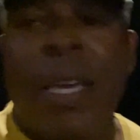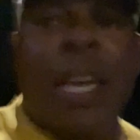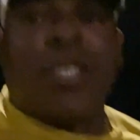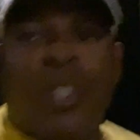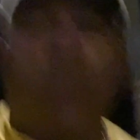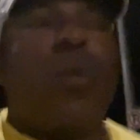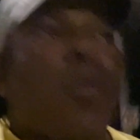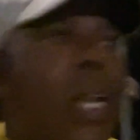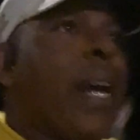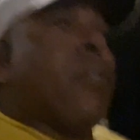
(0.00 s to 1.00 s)
and shoulder
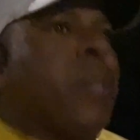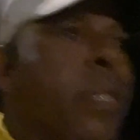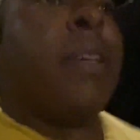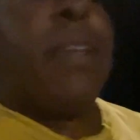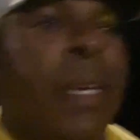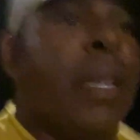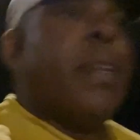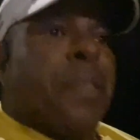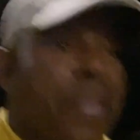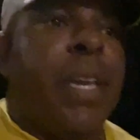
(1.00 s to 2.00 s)
workout.
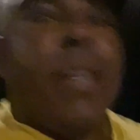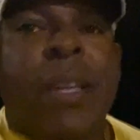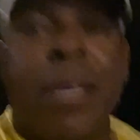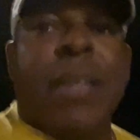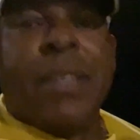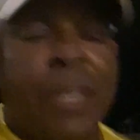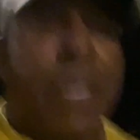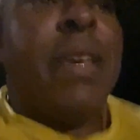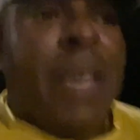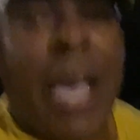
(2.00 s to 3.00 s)
Then,
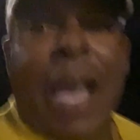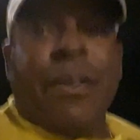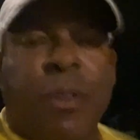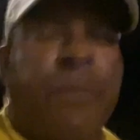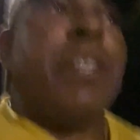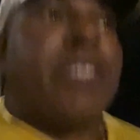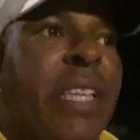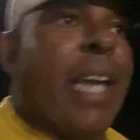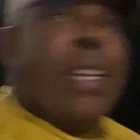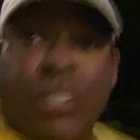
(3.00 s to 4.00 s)
after we finish
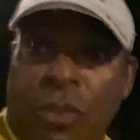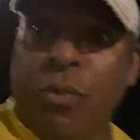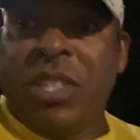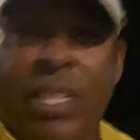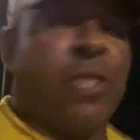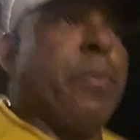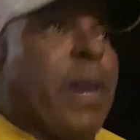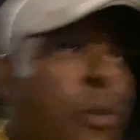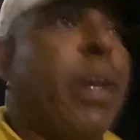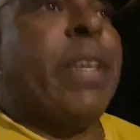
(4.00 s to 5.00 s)
that, and that's 3 sets, by
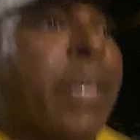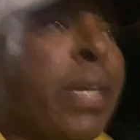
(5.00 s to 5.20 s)
the way.